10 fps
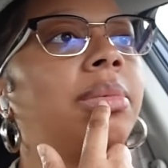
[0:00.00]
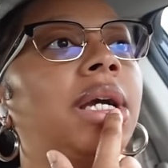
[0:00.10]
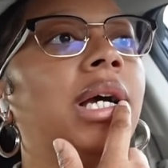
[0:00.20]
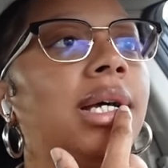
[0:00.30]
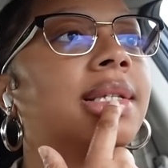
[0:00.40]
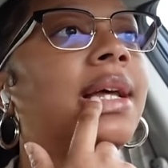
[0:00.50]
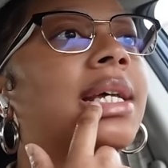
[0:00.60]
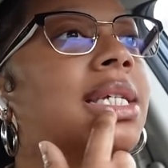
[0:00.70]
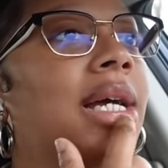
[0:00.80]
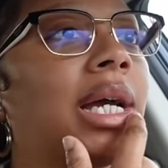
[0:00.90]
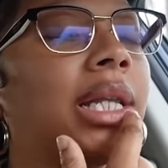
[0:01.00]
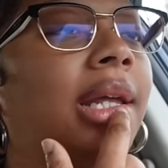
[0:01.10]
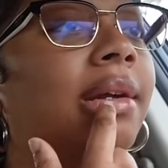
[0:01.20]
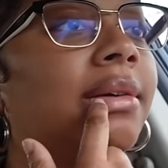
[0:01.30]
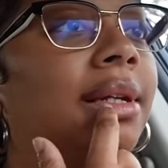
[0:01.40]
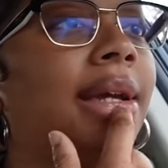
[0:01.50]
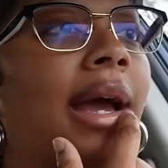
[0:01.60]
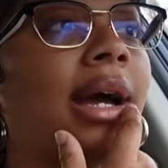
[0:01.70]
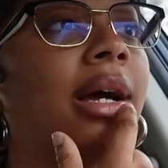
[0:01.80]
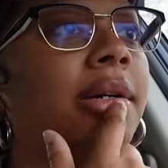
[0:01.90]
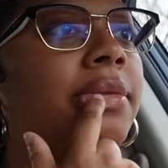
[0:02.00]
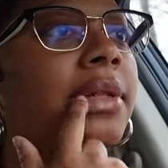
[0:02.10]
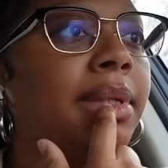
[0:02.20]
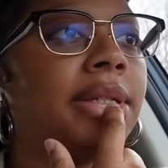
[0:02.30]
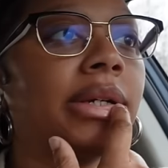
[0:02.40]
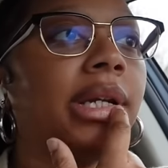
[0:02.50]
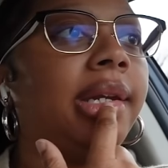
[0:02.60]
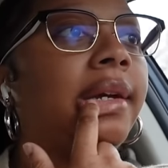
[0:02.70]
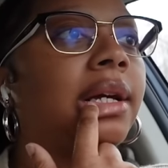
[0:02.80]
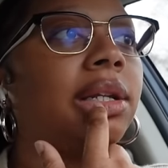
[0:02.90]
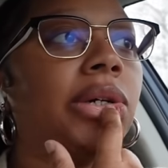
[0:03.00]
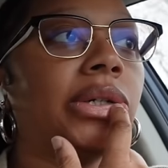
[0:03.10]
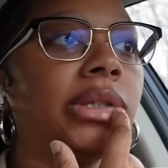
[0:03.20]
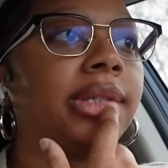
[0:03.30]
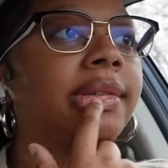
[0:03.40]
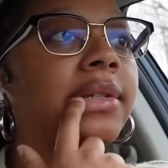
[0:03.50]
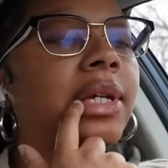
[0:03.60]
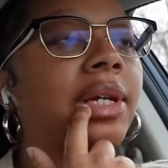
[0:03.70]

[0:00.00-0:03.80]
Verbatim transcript: because last time they didn't really have maternity clothes.